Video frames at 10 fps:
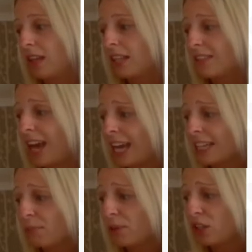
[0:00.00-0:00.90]
The
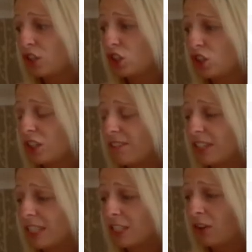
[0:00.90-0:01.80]
tiny bird
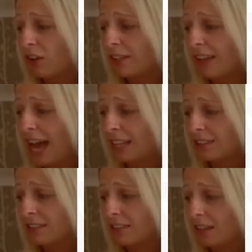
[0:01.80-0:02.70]
shivered in Noi's
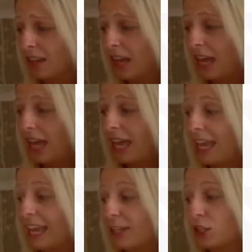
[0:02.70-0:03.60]
hands.
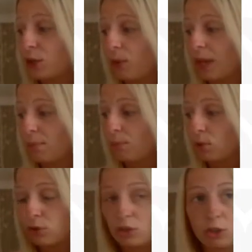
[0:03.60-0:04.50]
He knew he
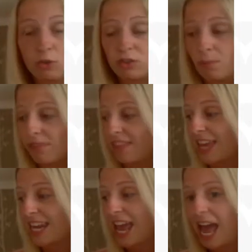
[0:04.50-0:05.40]
must do
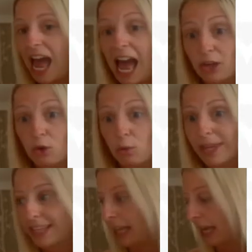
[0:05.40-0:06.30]
something, and
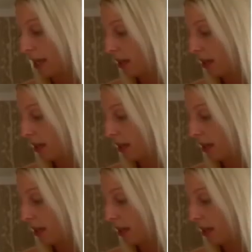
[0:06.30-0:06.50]
quickly.